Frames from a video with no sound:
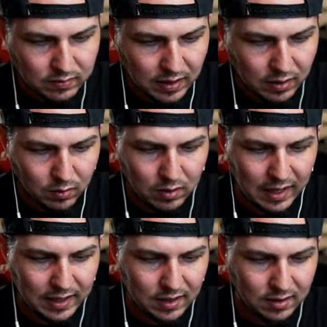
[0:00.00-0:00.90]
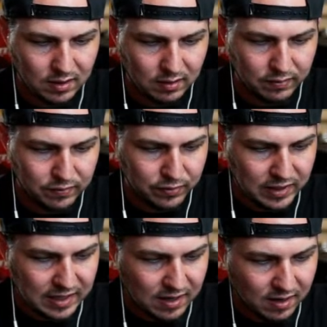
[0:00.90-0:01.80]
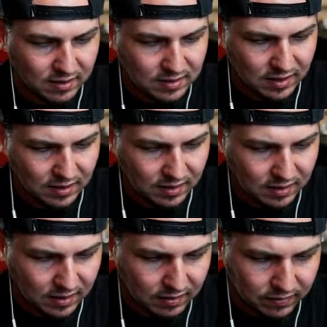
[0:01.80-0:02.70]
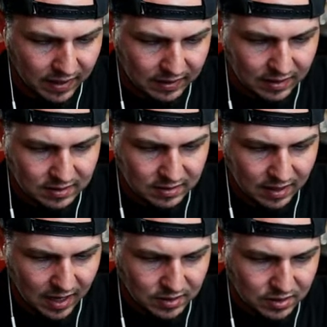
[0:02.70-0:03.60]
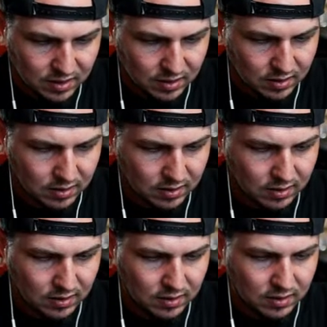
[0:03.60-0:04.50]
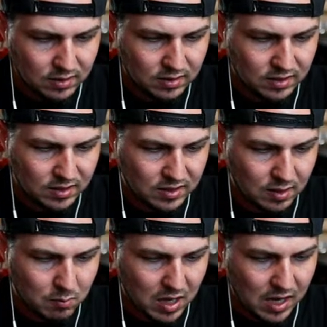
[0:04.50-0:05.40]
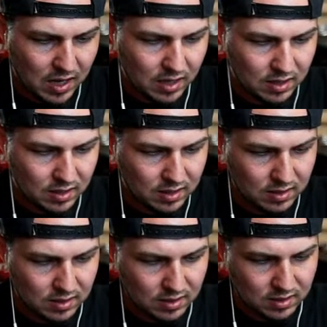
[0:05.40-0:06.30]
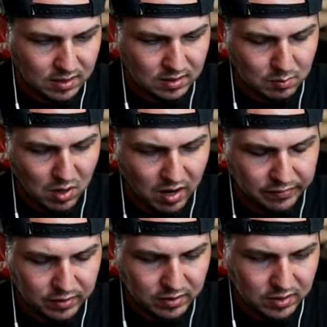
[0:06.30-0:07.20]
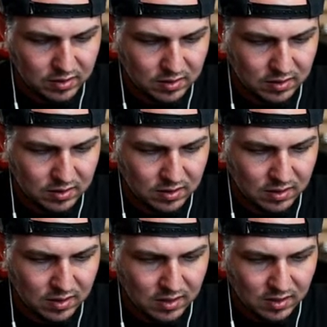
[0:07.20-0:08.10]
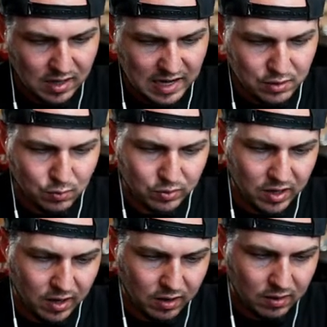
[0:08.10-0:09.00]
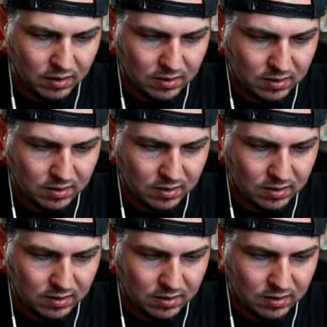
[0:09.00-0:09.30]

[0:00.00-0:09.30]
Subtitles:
They don't like the free content and the fact that it's attached to some offers. I don't care.